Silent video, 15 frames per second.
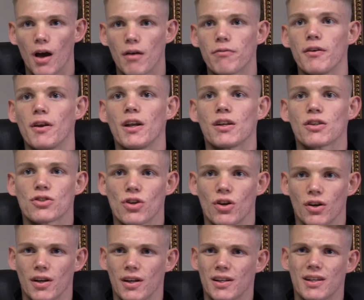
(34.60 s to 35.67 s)
I'm feeling
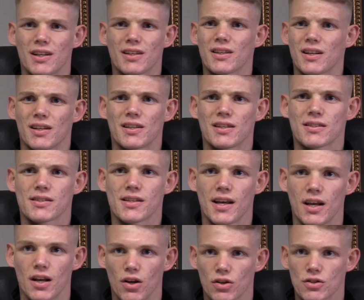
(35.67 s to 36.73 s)
strong. It doesn't
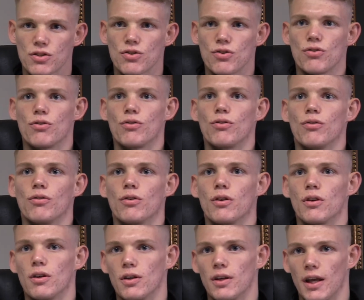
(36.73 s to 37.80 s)
take a lot to
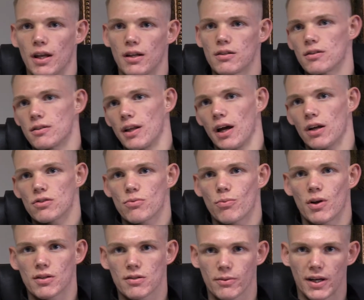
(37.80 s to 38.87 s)
get down to
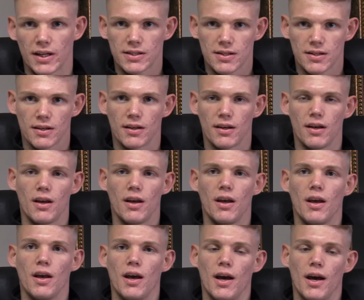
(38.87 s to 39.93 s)
welterweight.
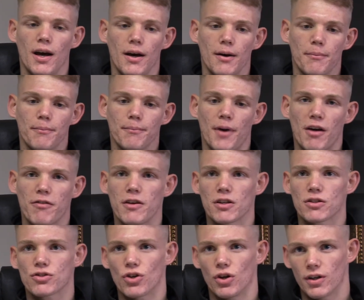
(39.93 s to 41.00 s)
I feel
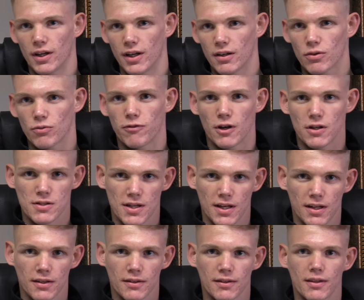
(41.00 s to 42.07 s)
stronger,
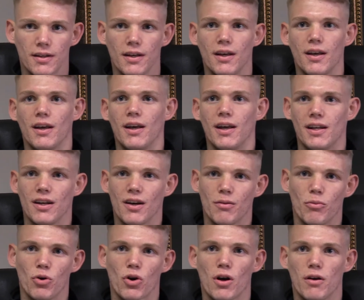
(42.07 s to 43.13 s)
faster, and yeah,
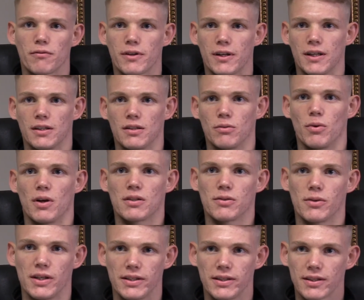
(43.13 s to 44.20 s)
I'm more confident in
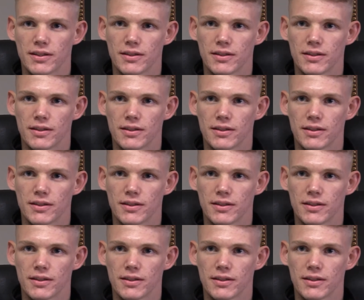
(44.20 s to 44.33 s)
welterweight.